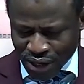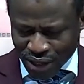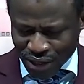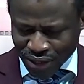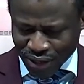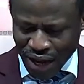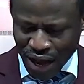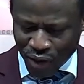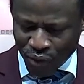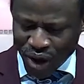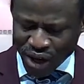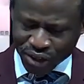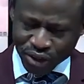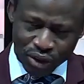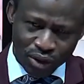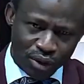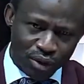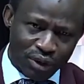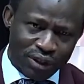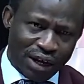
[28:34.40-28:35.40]
Now, when you
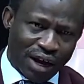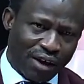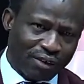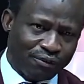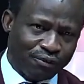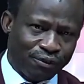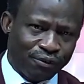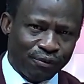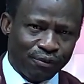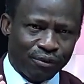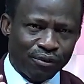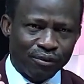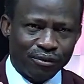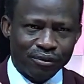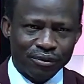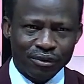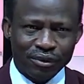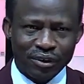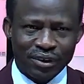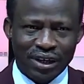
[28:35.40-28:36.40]
look at
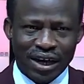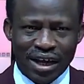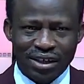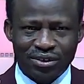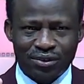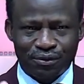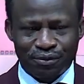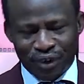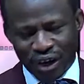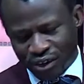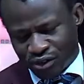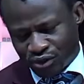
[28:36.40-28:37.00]
that verse